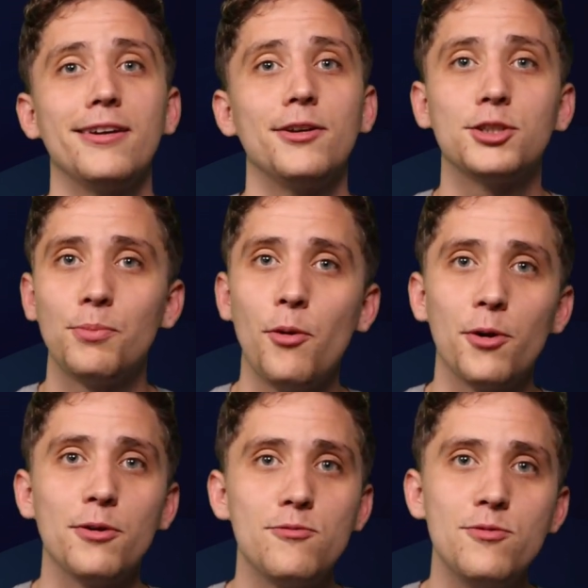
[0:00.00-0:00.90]
Your
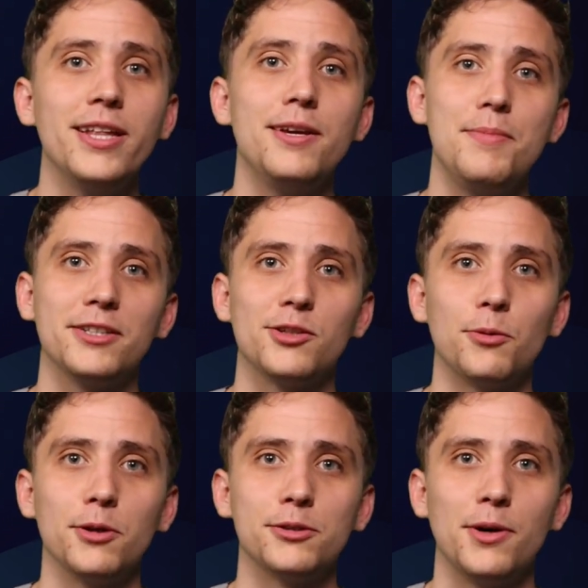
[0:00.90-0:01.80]
support really means the
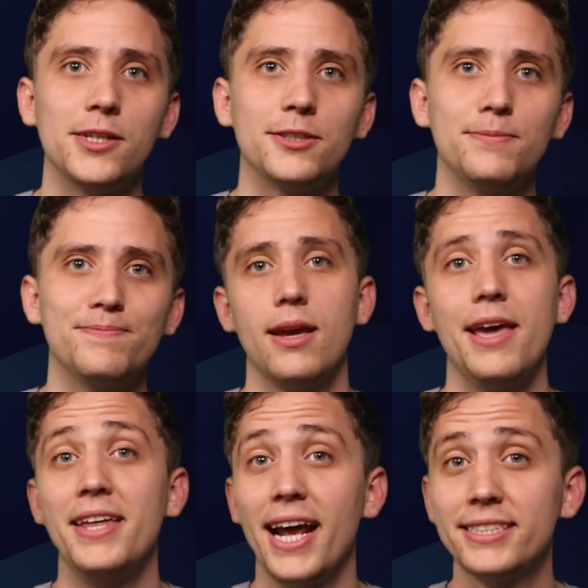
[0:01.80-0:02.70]
world to us.
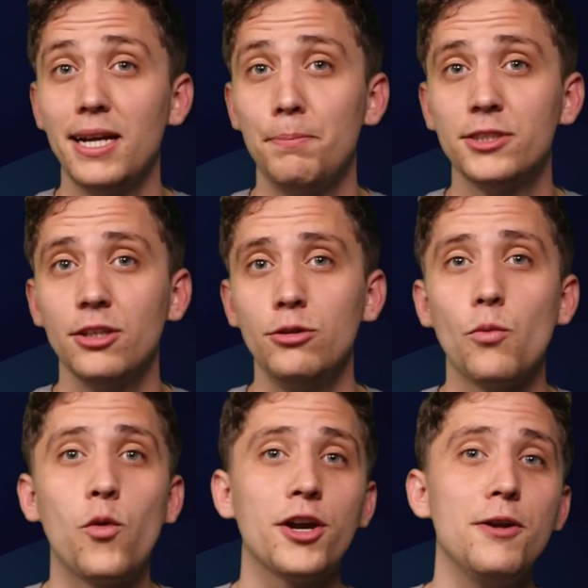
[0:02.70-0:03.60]
In the next episode,
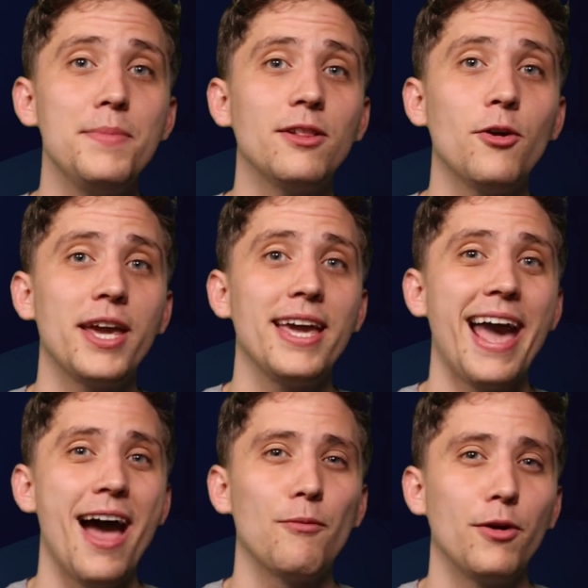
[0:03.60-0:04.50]
we're going to be
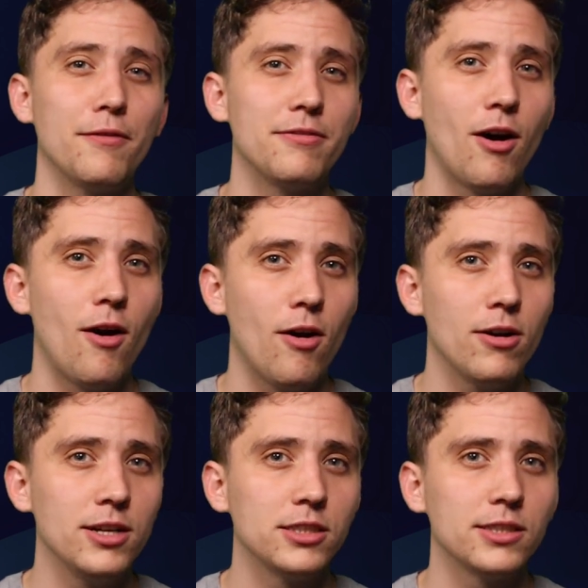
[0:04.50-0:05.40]
looking at one of the
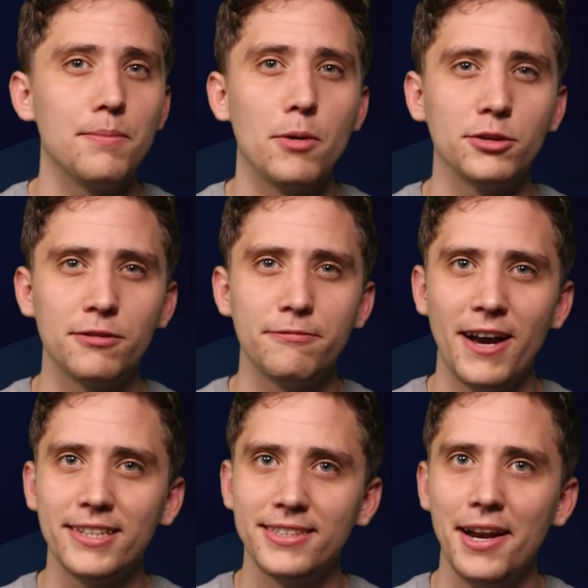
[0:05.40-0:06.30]
hardest and most
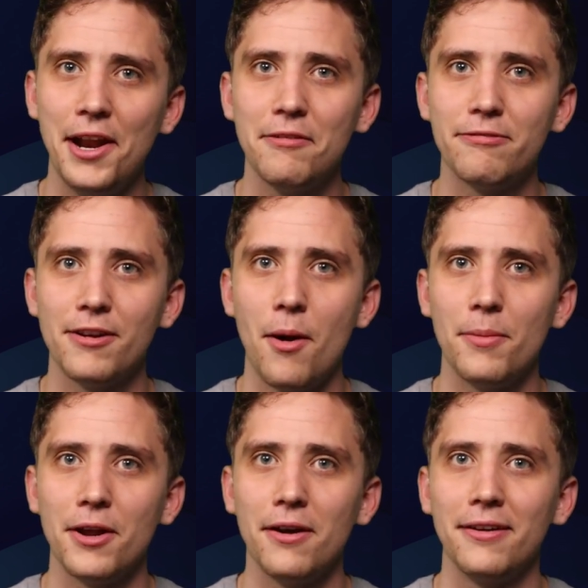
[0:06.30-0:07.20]
fascinating
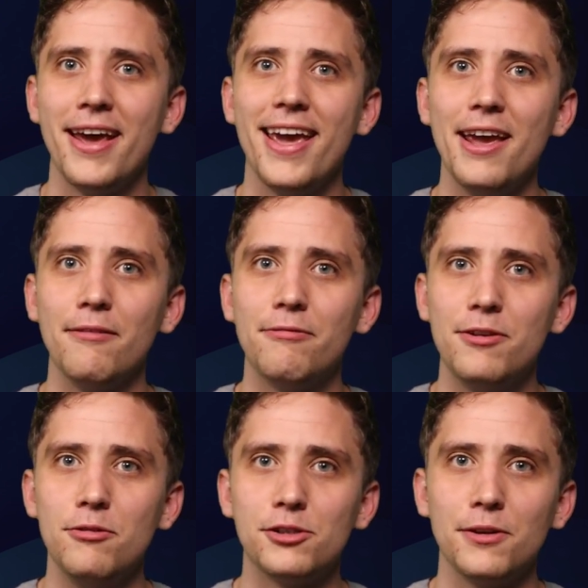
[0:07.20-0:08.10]
phenomena in
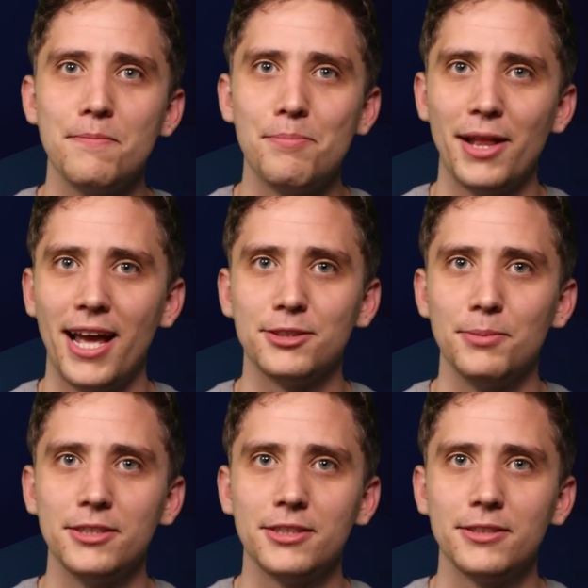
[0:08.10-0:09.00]
fusion
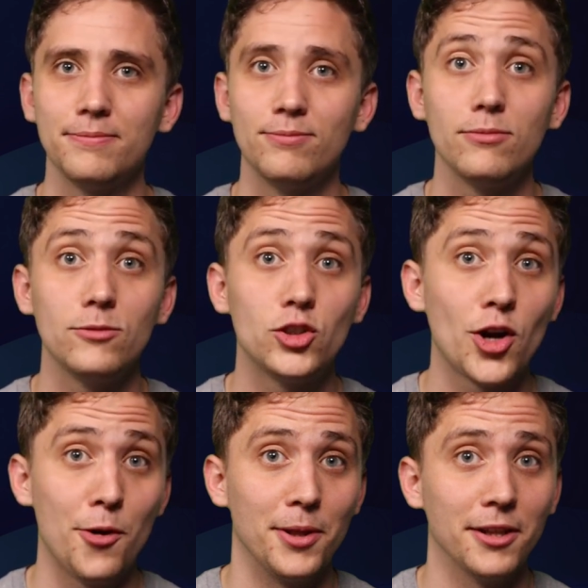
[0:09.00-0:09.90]
plasmas,
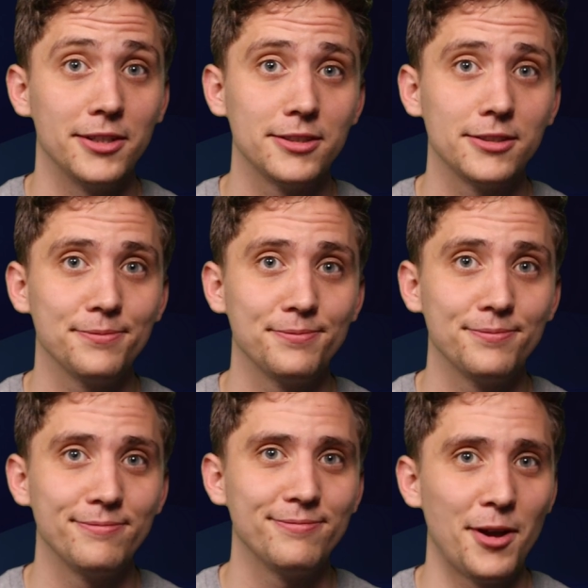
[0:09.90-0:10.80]
turbulence.
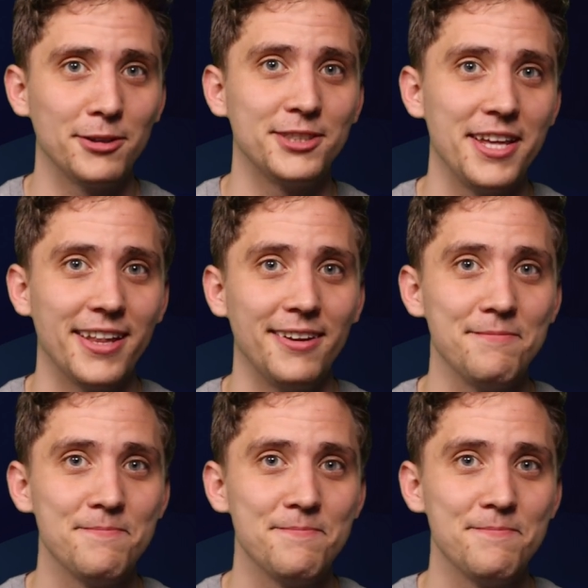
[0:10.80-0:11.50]
I'll see you then.